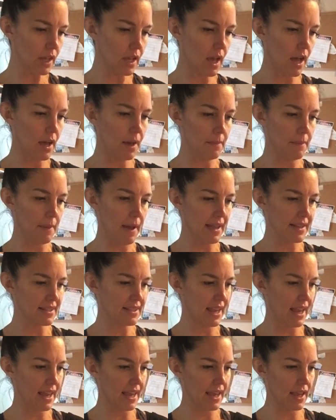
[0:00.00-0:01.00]

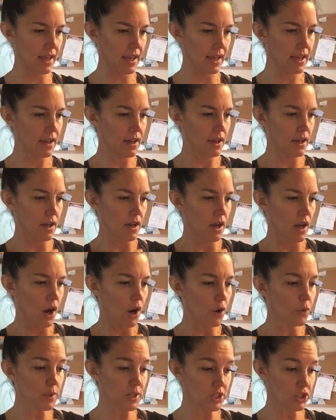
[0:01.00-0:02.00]
acai
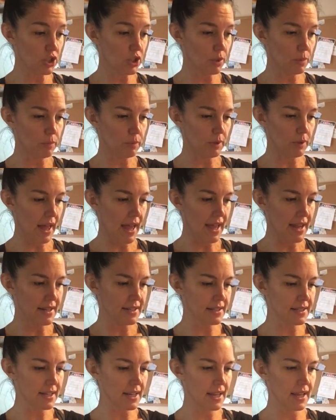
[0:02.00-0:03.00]
original
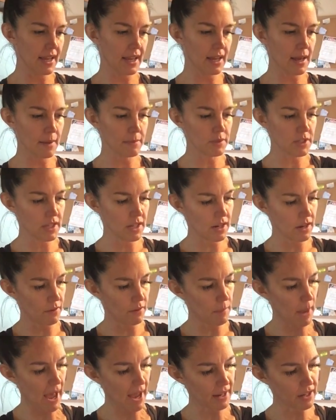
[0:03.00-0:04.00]
blend. It comes in a
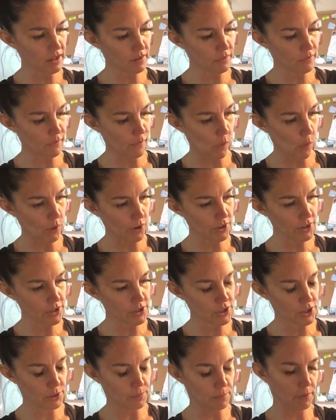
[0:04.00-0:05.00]
pack of 4
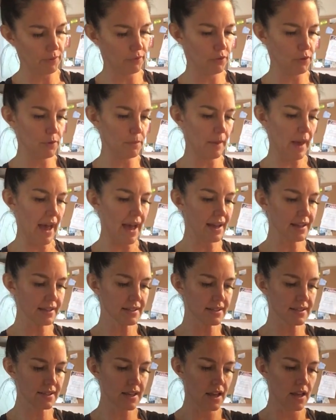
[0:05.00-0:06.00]
superfruit
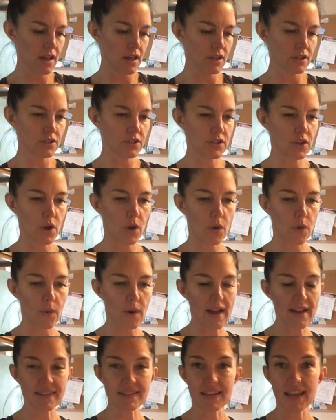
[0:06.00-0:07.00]
packs. So
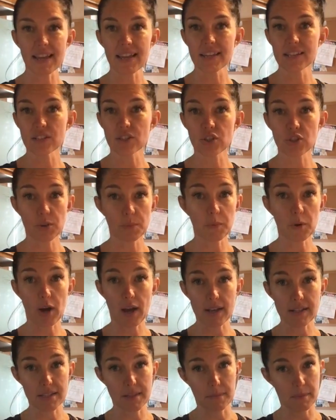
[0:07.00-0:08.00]
acai is super
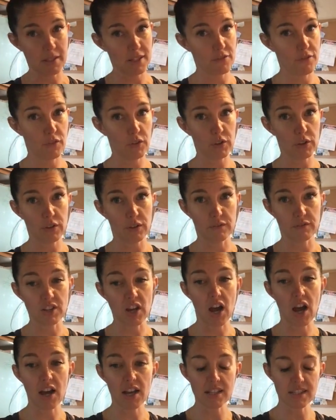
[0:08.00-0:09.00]
awesome. It's full of
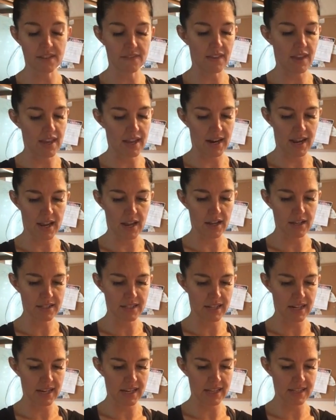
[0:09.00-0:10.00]
tons of
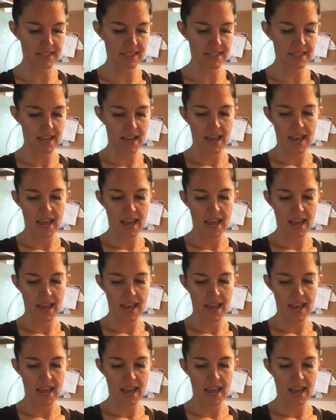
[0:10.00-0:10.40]
antioxidants,